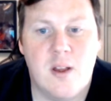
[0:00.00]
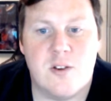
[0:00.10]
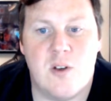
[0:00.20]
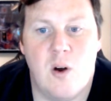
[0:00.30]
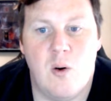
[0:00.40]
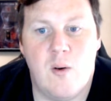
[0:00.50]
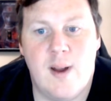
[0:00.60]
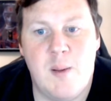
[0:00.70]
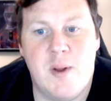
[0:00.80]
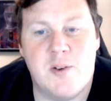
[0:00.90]
so
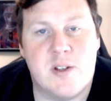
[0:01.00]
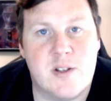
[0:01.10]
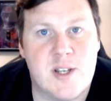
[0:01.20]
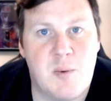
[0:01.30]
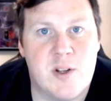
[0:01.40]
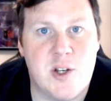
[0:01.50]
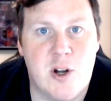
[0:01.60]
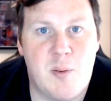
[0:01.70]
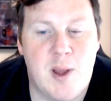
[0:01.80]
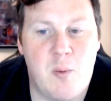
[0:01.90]
it'd be interesting to see what this
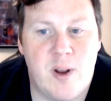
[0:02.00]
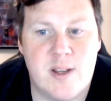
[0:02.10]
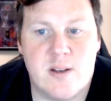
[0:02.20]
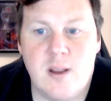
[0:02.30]
European one is.